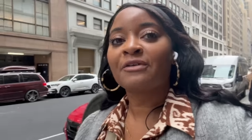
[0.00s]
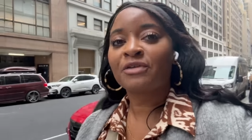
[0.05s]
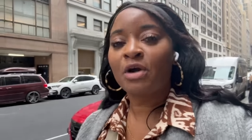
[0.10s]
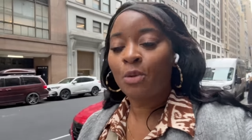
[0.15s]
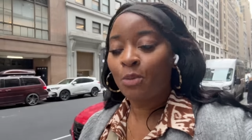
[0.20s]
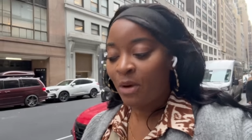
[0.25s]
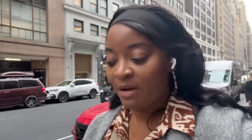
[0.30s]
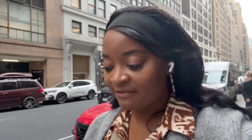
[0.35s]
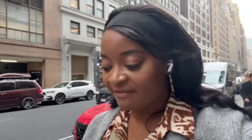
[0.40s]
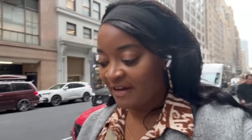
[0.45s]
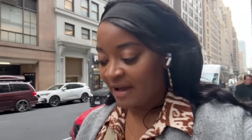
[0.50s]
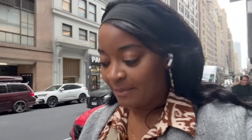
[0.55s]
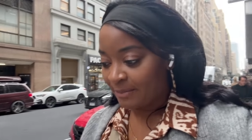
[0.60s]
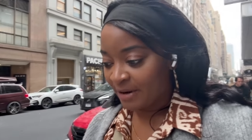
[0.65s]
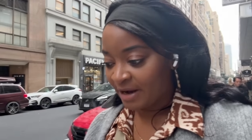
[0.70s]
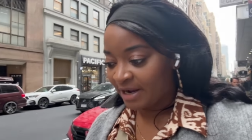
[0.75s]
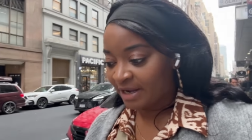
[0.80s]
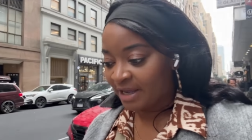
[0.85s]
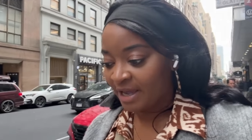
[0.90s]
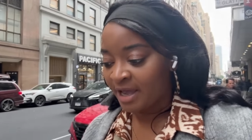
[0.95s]
got one
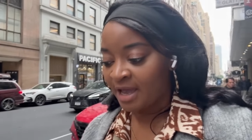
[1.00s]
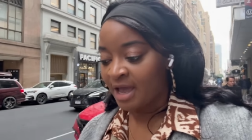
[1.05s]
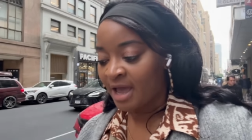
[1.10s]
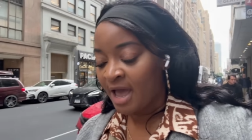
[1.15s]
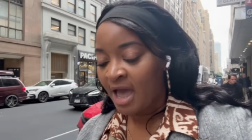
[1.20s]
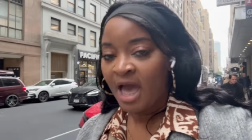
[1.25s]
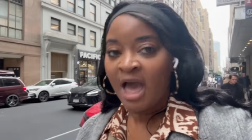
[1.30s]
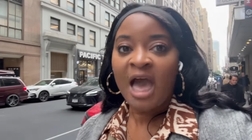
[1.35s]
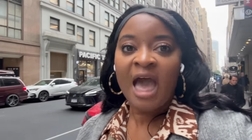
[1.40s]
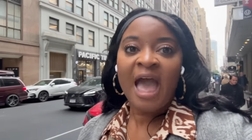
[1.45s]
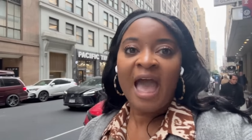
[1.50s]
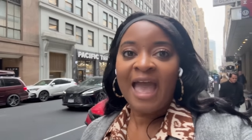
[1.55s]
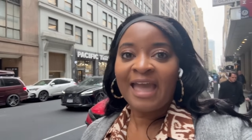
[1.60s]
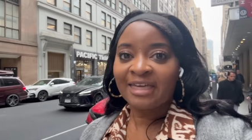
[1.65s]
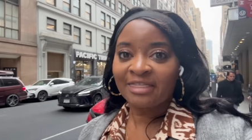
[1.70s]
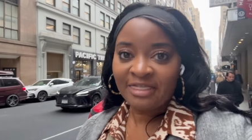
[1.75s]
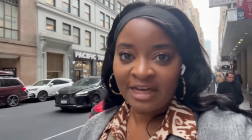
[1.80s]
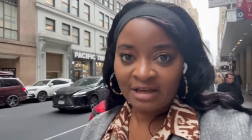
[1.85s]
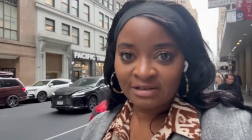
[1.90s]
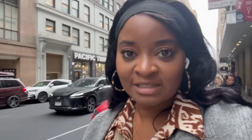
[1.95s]
fabric
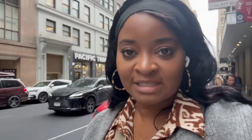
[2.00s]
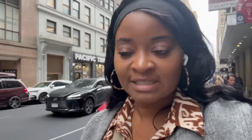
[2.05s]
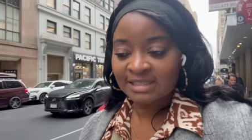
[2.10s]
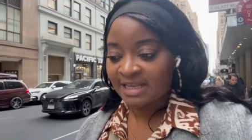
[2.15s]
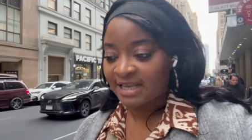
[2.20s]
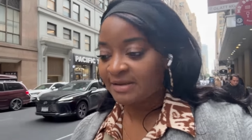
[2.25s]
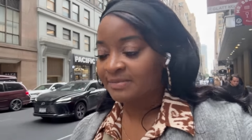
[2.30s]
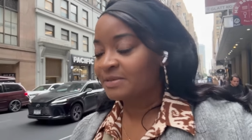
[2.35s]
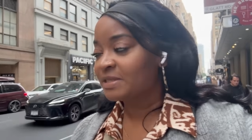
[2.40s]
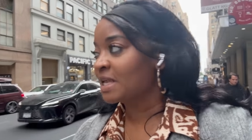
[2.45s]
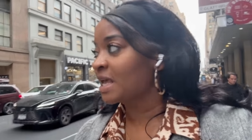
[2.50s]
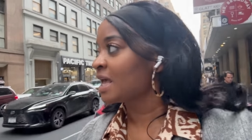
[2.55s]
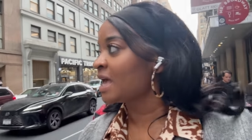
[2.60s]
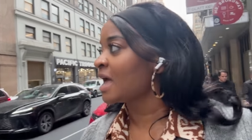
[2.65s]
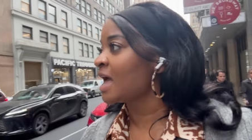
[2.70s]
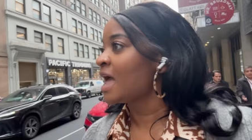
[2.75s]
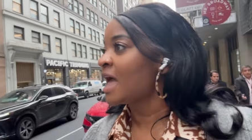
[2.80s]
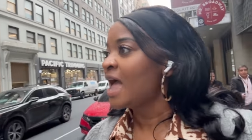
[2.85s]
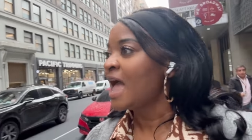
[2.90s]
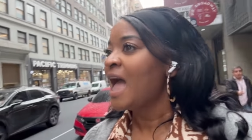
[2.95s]
8,000 zips
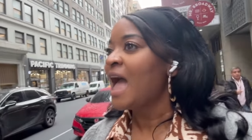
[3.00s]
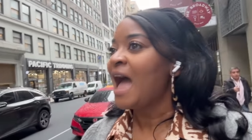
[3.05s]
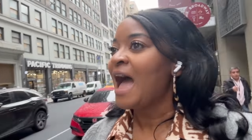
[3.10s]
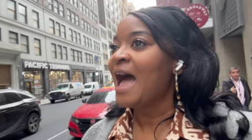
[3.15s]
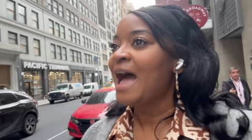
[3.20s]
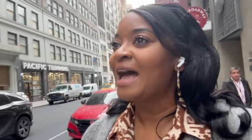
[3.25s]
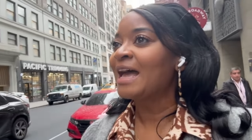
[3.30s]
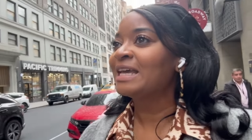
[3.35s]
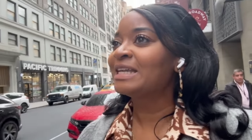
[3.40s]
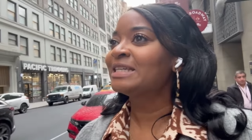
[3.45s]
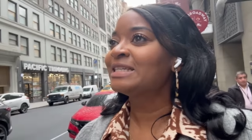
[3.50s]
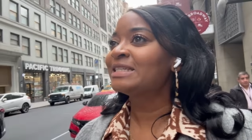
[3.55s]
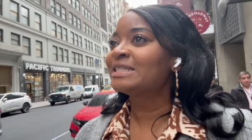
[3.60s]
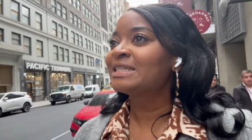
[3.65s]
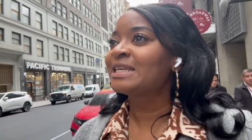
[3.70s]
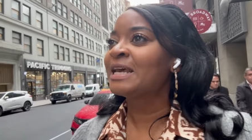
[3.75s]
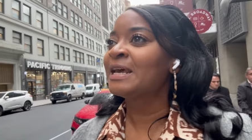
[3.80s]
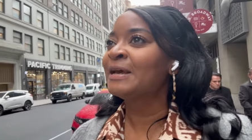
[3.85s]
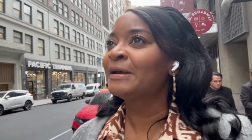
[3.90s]
and